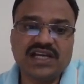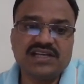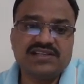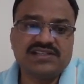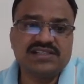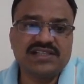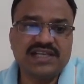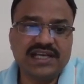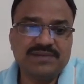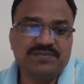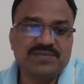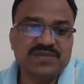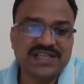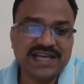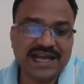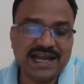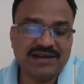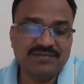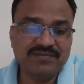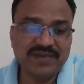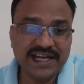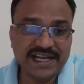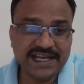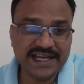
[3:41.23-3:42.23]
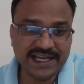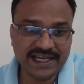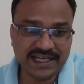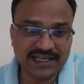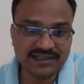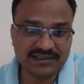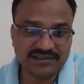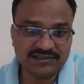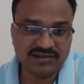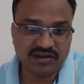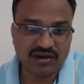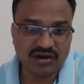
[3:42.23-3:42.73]
steps can be
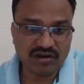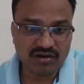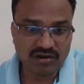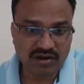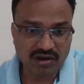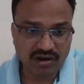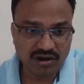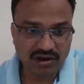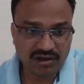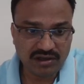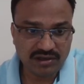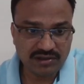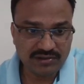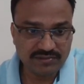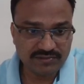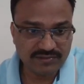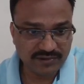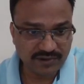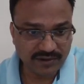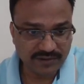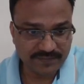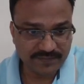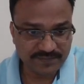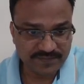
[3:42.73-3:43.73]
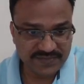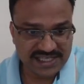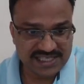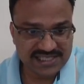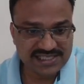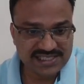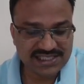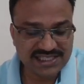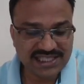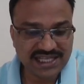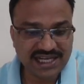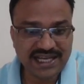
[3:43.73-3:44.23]
taken or all uh,
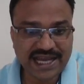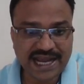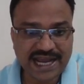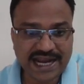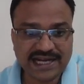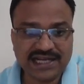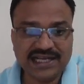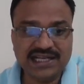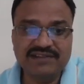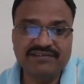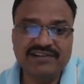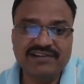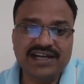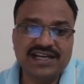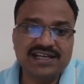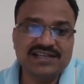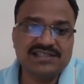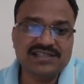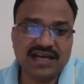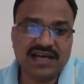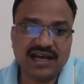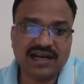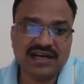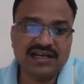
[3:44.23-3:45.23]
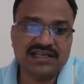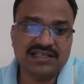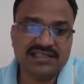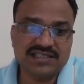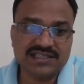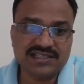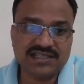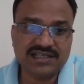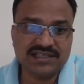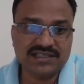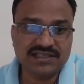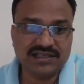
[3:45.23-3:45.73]
these three activities are
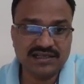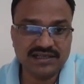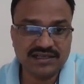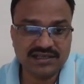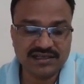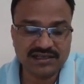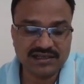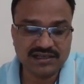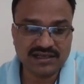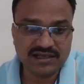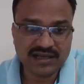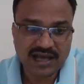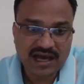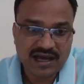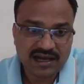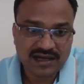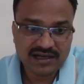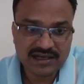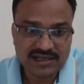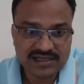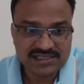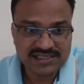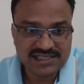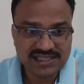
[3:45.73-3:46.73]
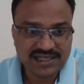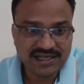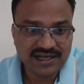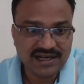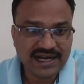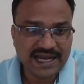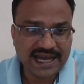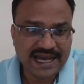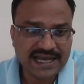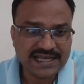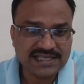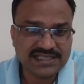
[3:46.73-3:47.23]
construct uh, are
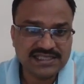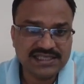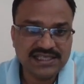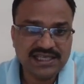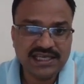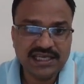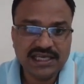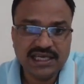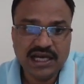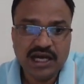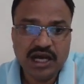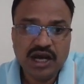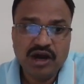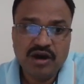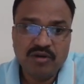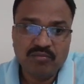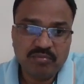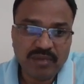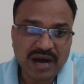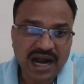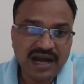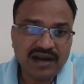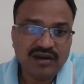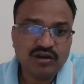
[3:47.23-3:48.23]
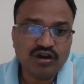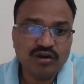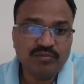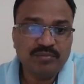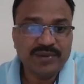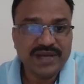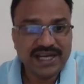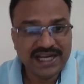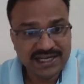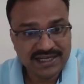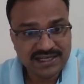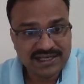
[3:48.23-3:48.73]
considered as the part
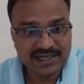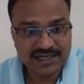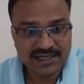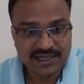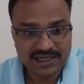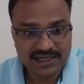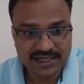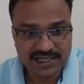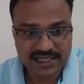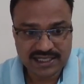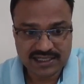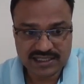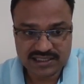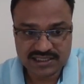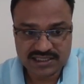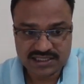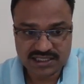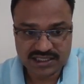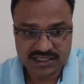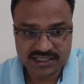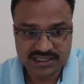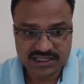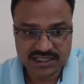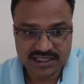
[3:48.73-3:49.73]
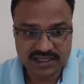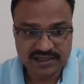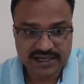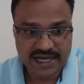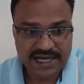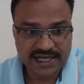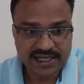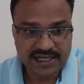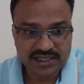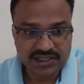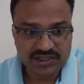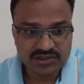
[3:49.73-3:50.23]
of internal reconstruction
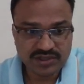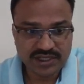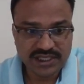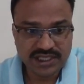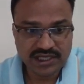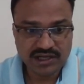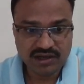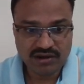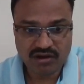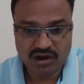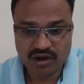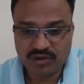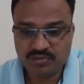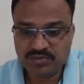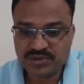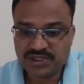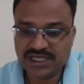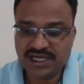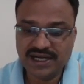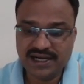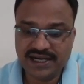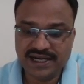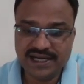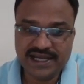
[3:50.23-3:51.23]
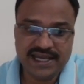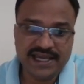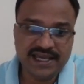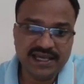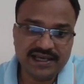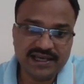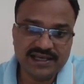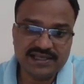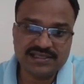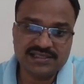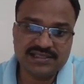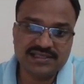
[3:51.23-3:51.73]
right so here option
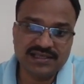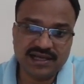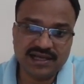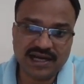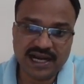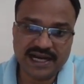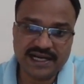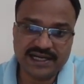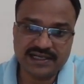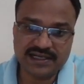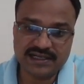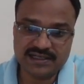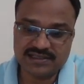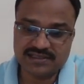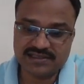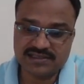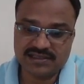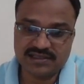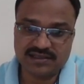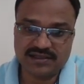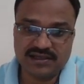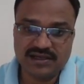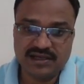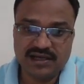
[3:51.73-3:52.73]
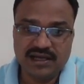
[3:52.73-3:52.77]
d is the right answer